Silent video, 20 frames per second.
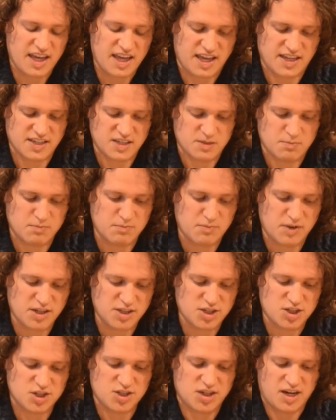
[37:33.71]
as
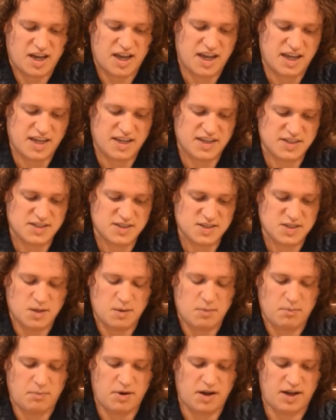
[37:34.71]
much as
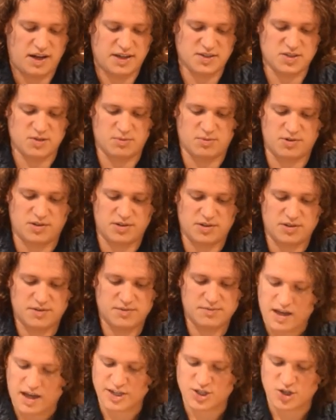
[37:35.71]
possible.
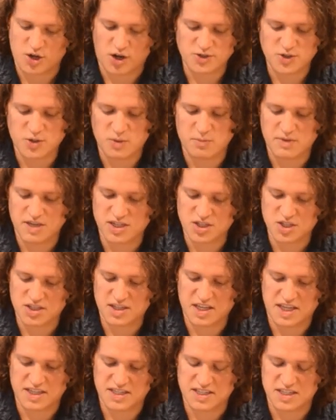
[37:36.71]
I should also mention
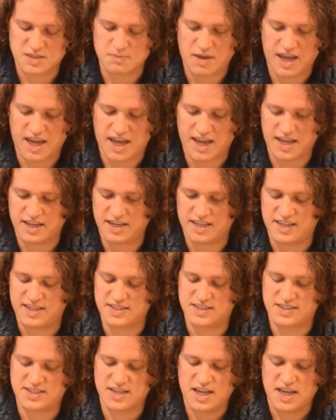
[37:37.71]
that this pan
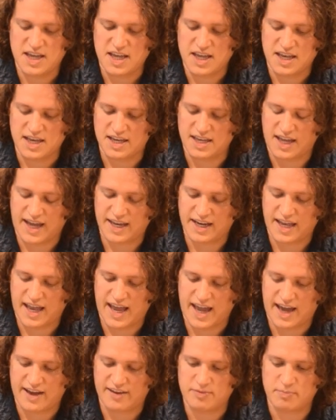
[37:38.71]
is nine and a
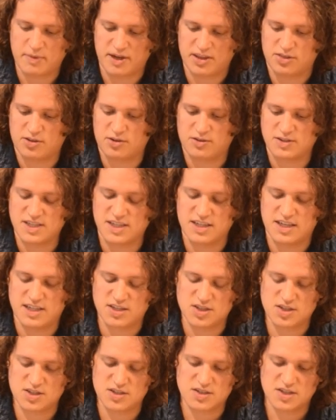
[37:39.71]
half by 13
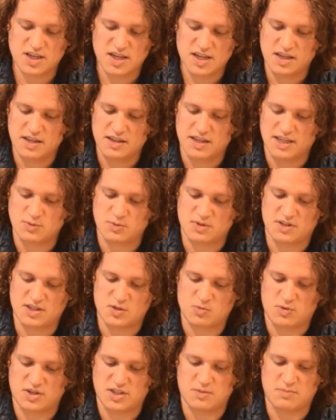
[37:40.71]
inches. That's what
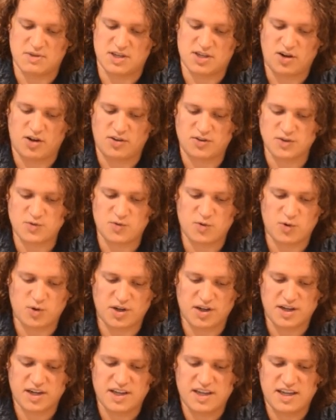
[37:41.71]
this recipe calls
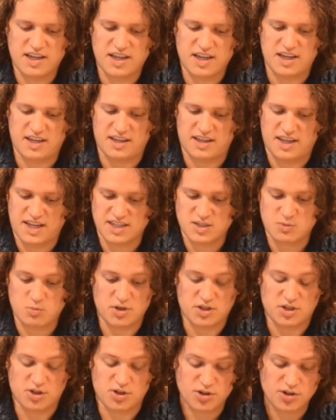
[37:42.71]
for. And that's
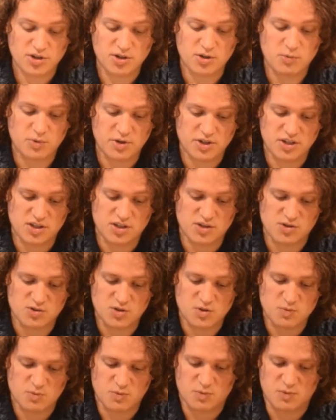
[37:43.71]
what you're gonna wanna
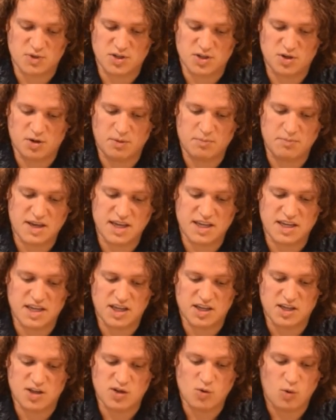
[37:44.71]
use when you're
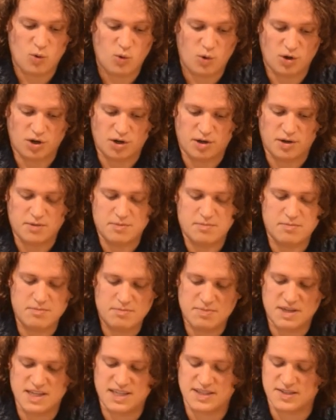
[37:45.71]
making your
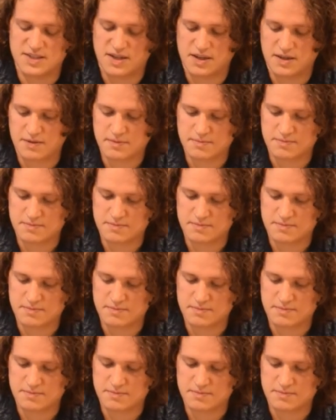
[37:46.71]
pizza.